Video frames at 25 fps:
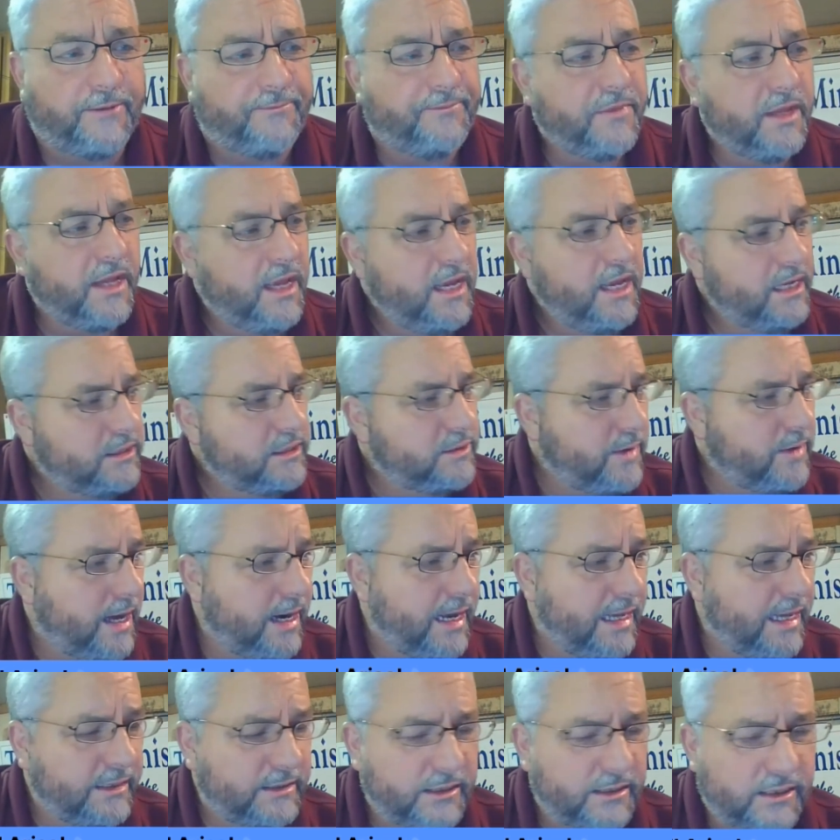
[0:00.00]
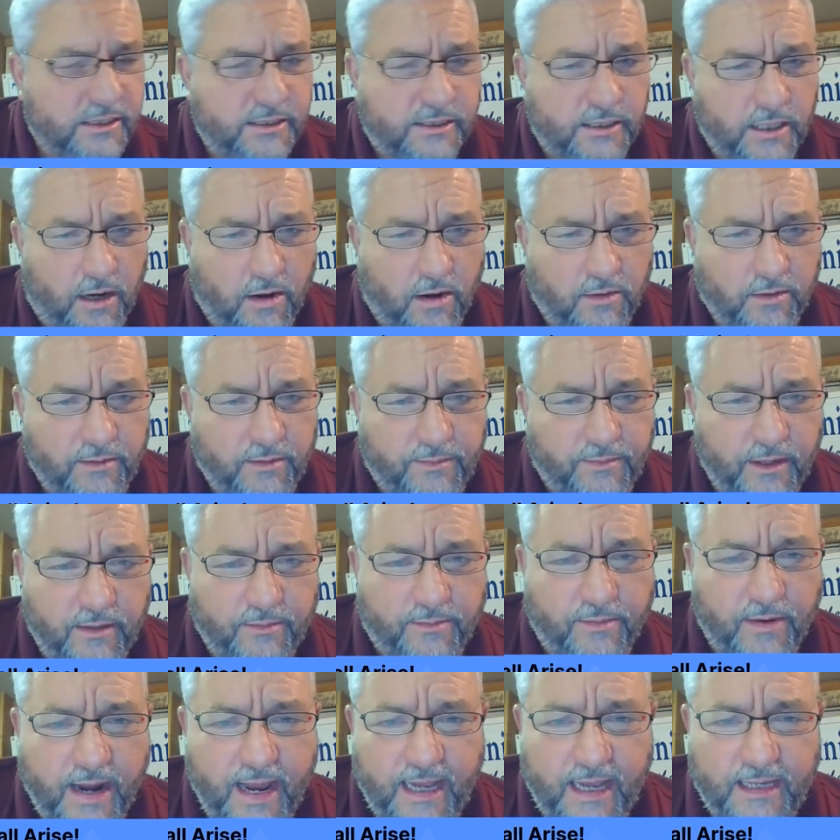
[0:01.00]
That's why I like this song that Brother
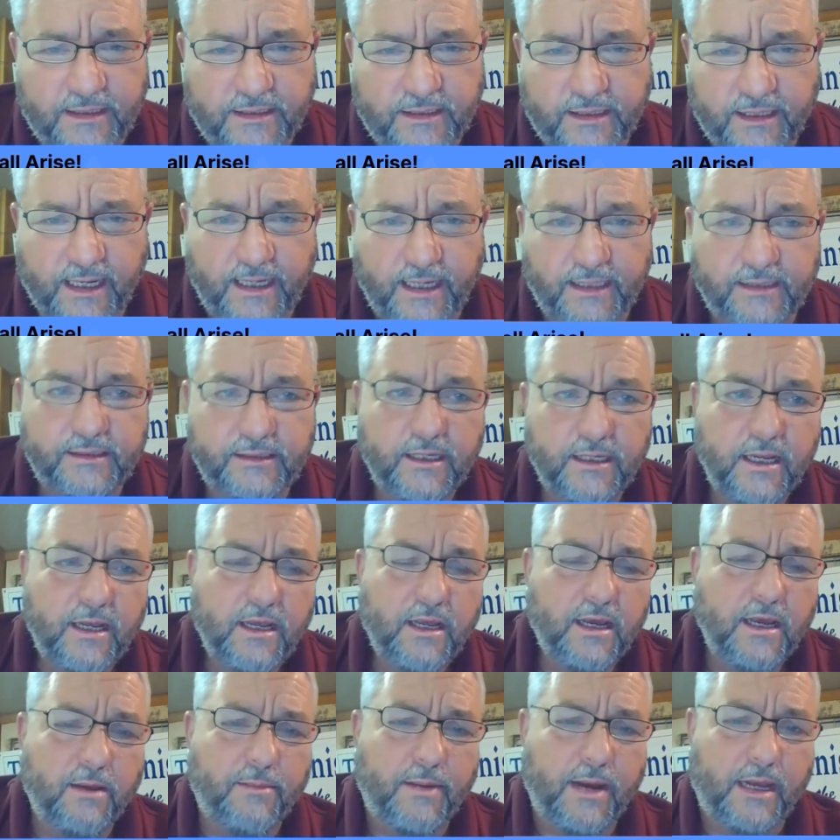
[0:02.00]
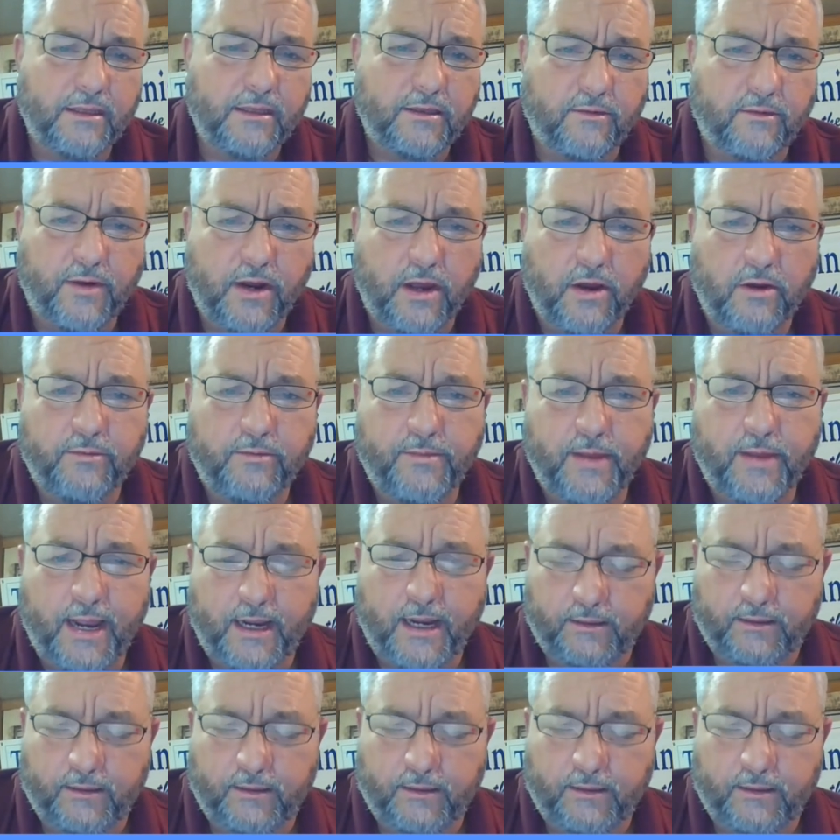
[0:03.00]
Brad sings about the roadmap,